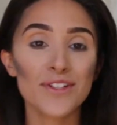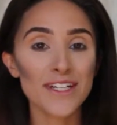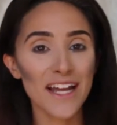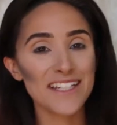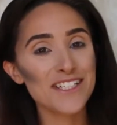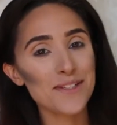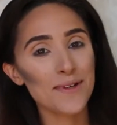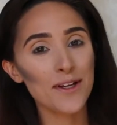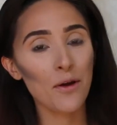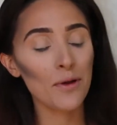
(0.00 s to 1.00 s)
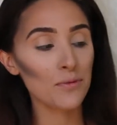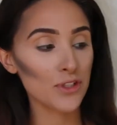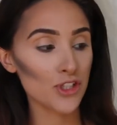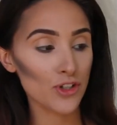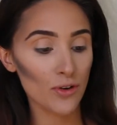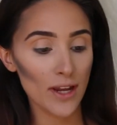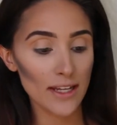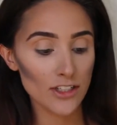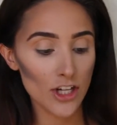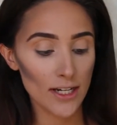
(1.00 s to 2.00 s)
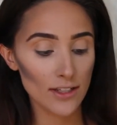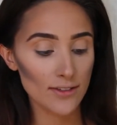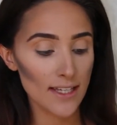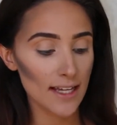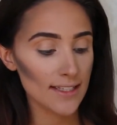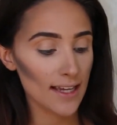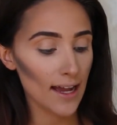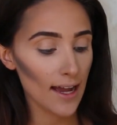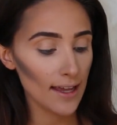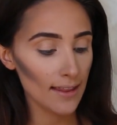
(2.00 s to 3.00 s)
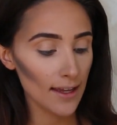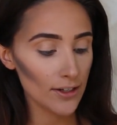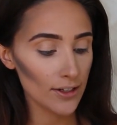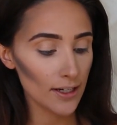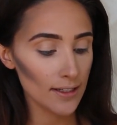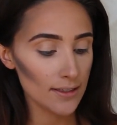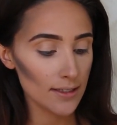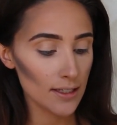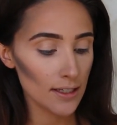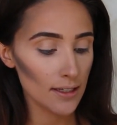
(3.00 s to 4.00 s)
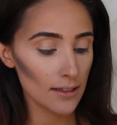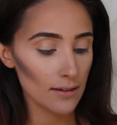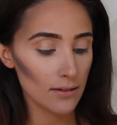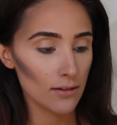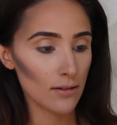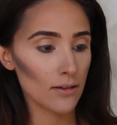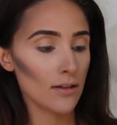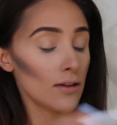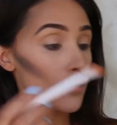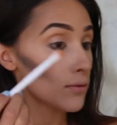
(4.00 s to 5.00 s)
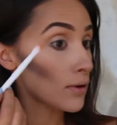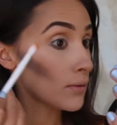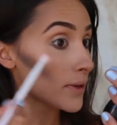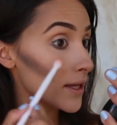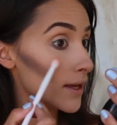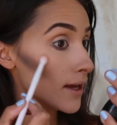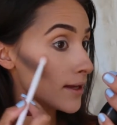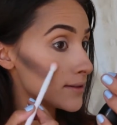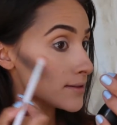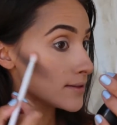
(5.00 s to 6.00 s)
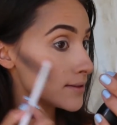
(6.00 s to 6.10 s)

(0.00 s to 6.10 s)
So I kind of just want to go in with Stroke and try to use it as a highlighter and see what we get.